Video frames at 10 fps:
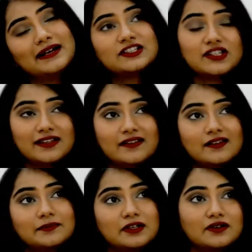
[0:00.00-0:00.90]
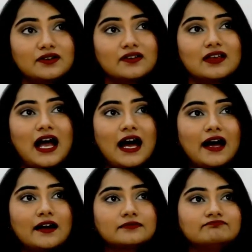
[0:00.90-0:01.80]
much easier because
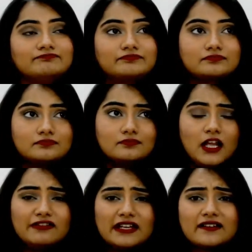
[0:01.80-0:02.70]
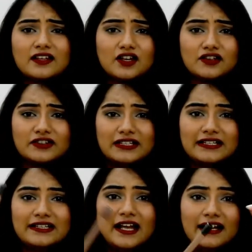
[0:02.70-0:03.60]
our fingers are not
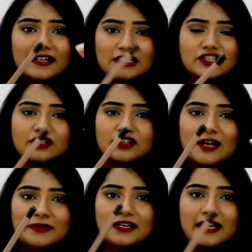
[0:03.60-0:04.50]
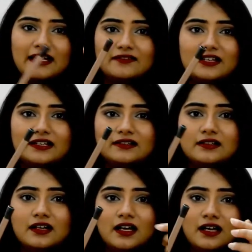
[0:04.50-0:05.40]
really touching or coming anywhere
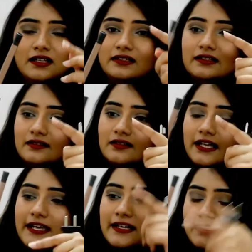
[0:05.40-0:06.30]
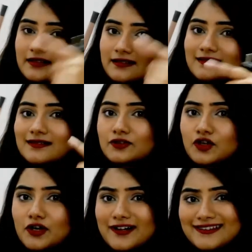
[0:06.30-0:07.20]
near the heat
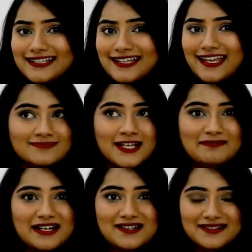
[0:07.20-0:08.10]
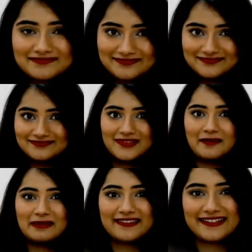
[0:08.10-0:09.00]
rod thingy. But
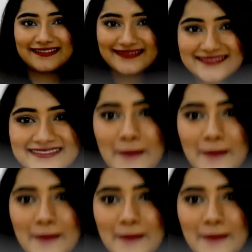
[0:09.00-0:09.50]
I'm excited.